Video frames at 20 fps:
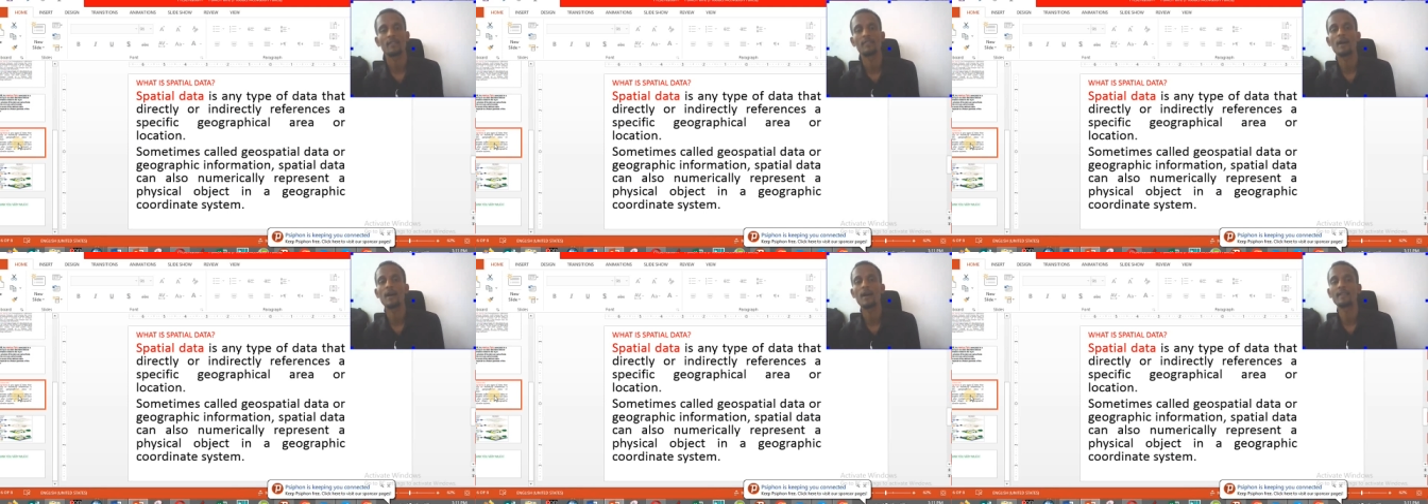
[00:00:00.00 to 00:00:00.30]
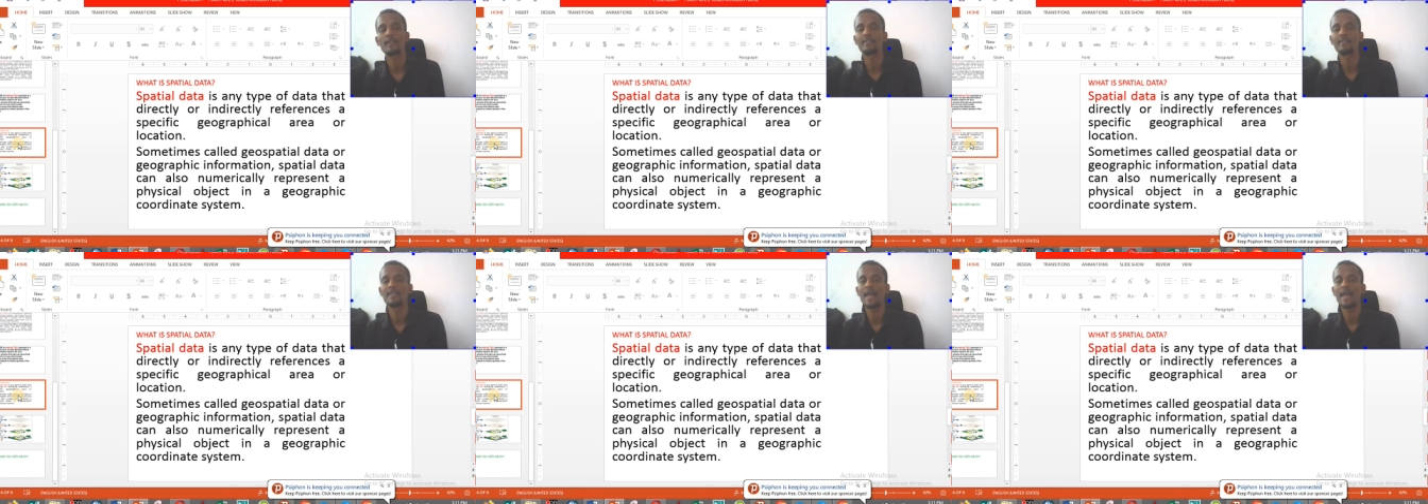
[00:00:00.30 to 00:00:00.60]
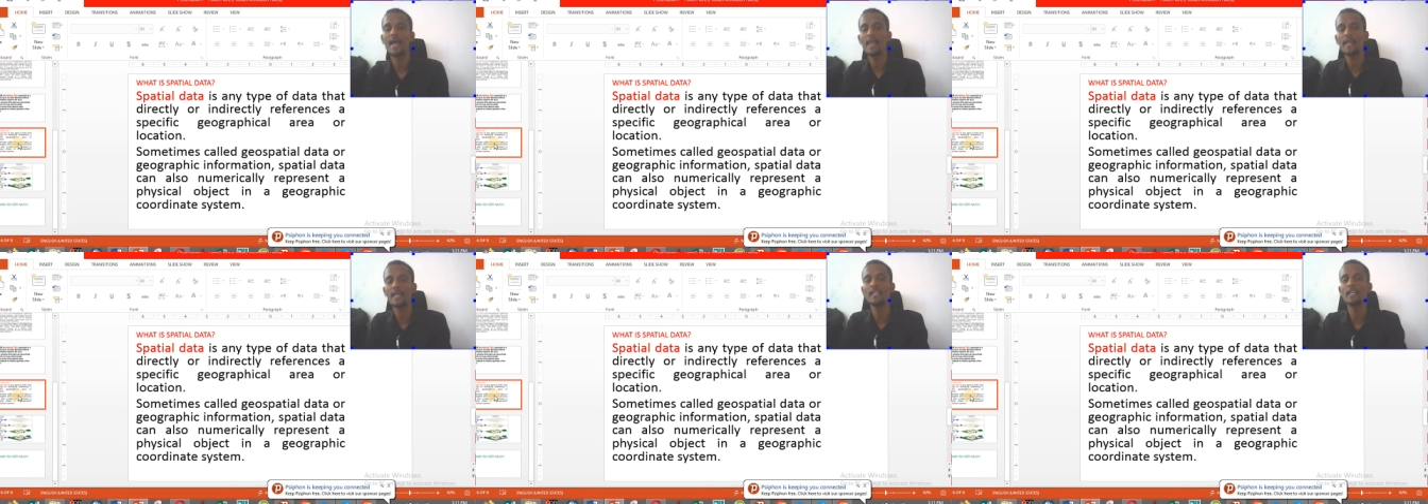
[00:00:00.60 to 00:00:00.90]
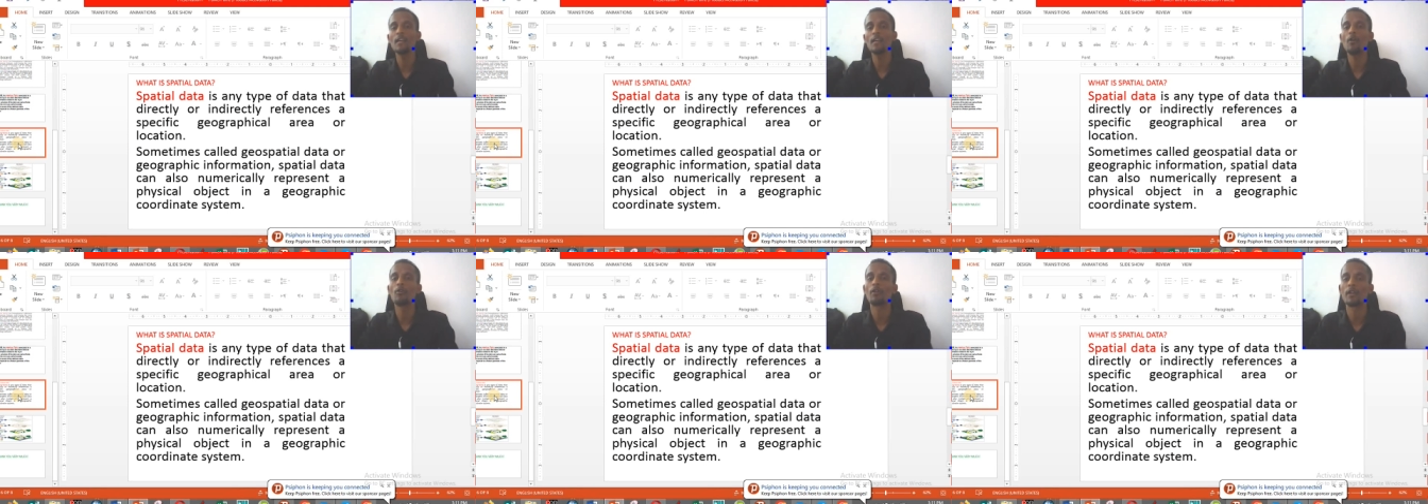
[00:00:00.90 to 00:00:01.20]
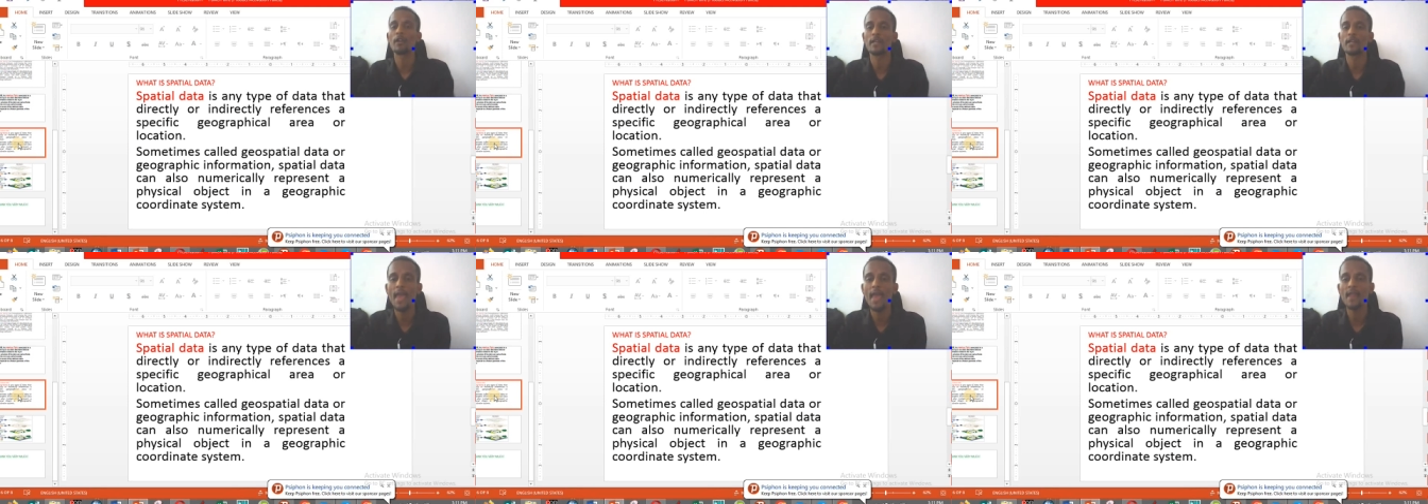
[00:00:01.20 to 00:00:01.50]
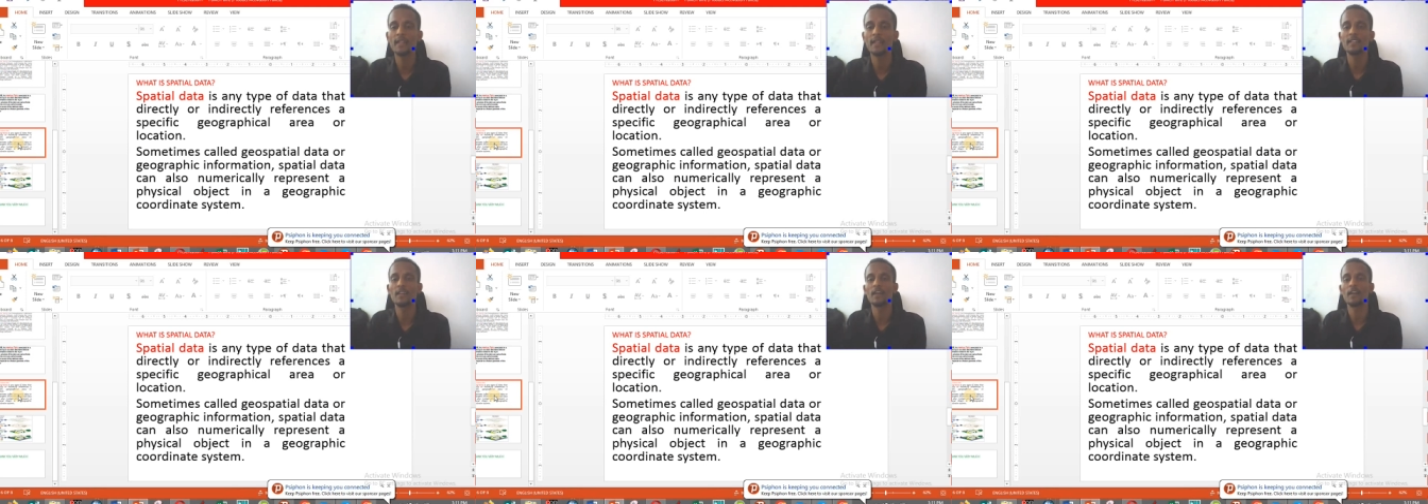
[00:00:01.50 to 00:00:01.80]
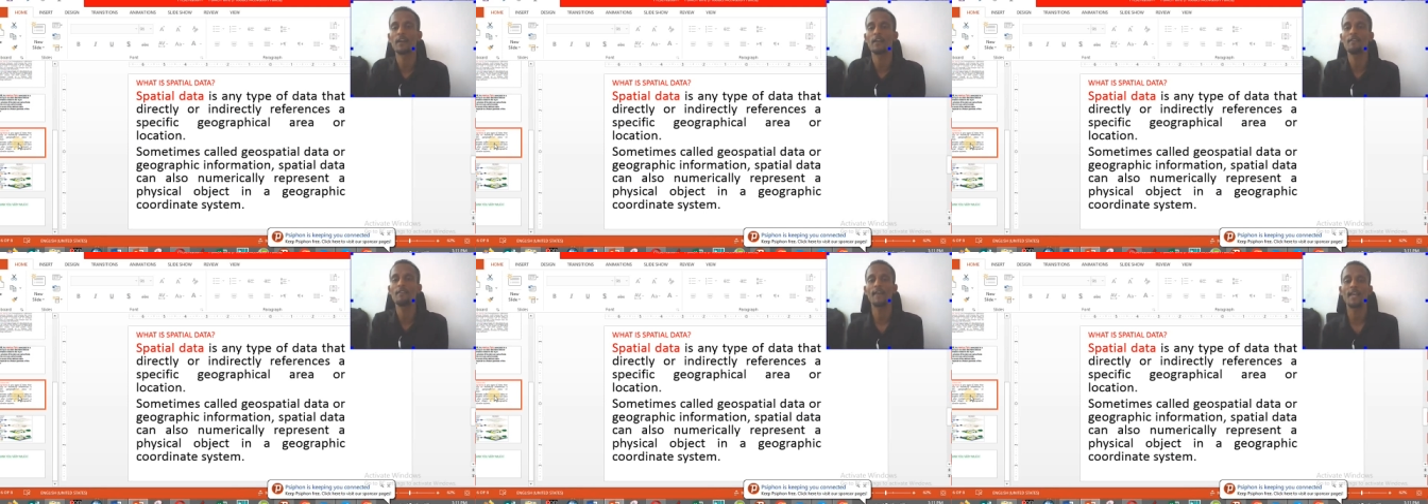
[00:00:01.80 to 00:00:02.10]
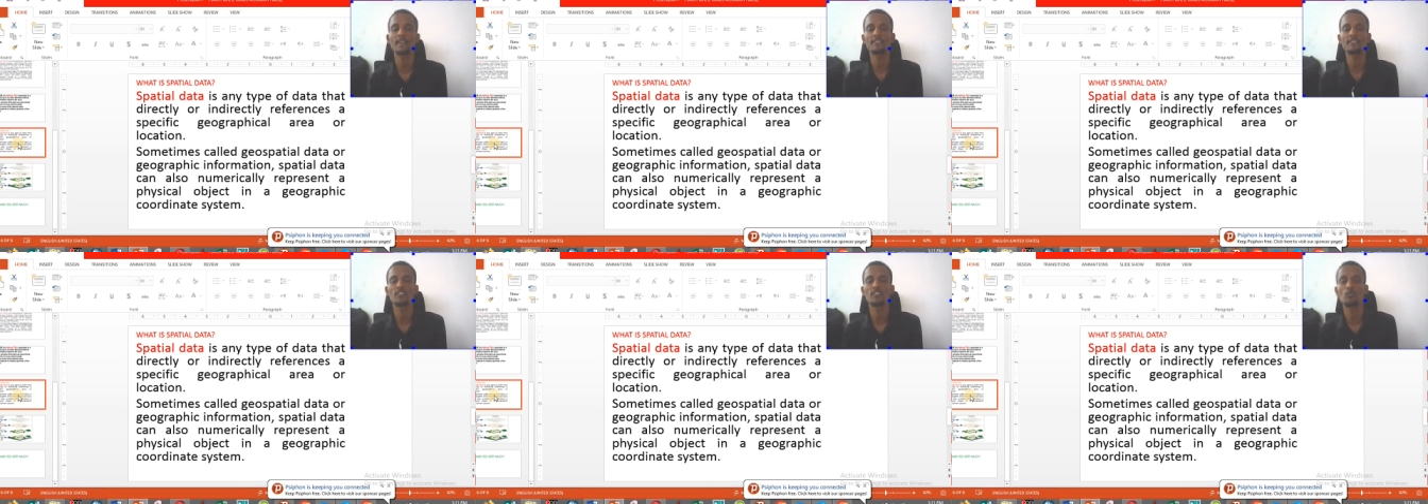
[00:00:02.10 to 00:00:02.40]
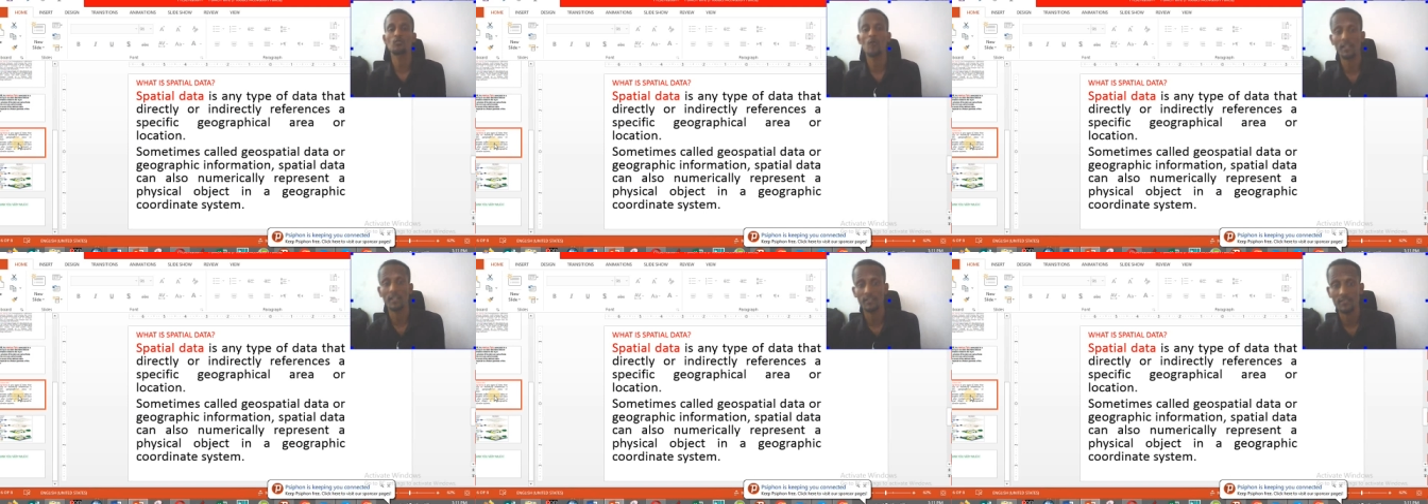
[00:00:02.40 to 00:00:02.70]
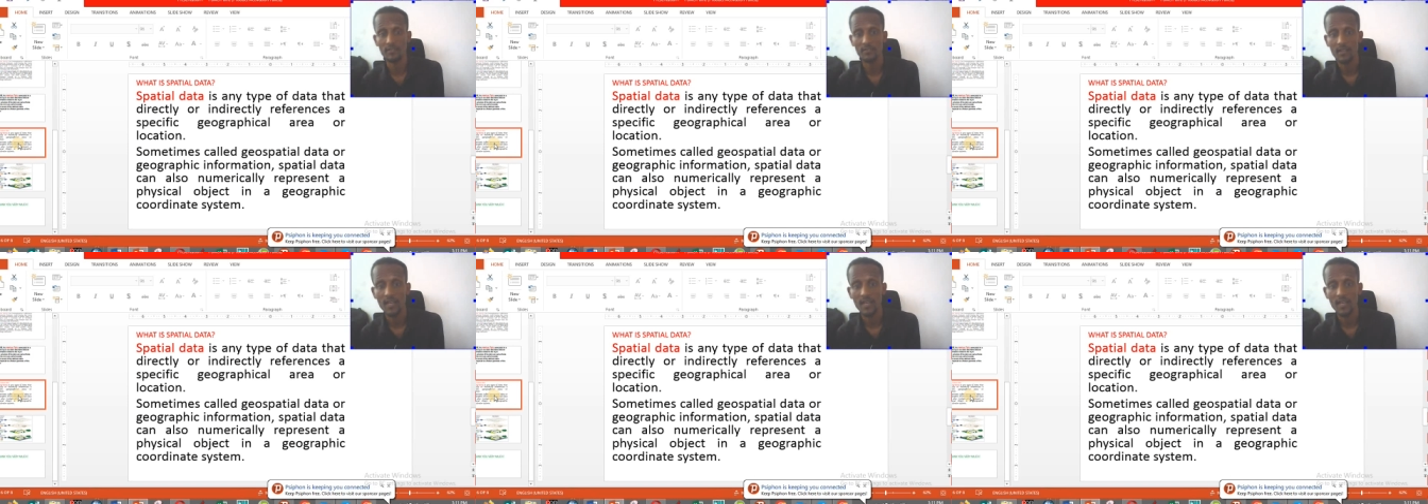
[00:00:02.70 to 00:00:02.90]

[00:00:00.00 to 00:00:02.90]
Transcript: that directly or indirectly references what?